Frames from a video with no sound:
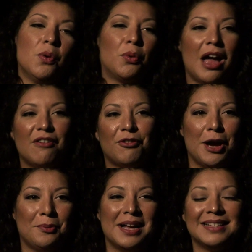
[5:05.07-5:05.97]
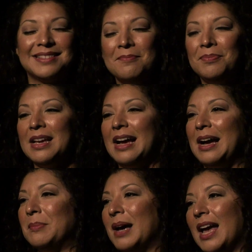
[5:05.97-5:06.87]
wherever I was.
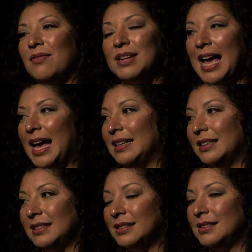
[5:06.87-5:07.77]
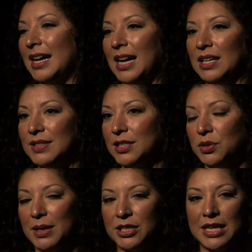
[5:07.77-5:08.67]
I haven't had that kind of a
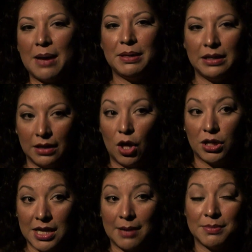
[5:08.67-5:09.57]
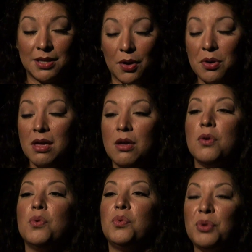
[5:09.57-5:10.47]
situation happen in a long time. So
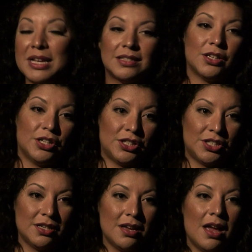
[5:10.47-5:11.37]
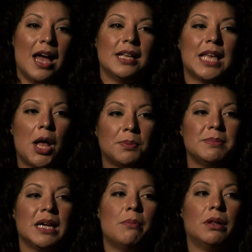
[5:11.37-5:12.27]
research has helped me
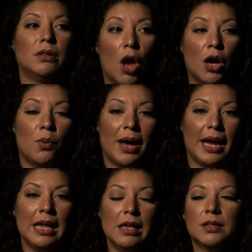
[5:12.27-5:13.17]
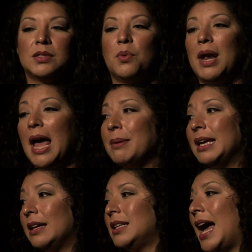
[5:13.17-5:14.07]
come a long way. So what I'm
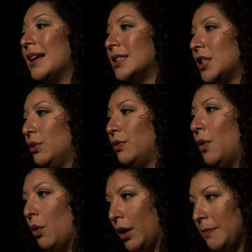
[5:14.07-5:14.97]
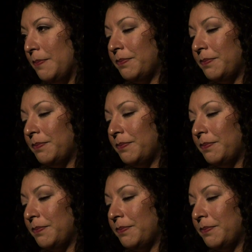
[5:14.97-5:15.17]
here to ask you for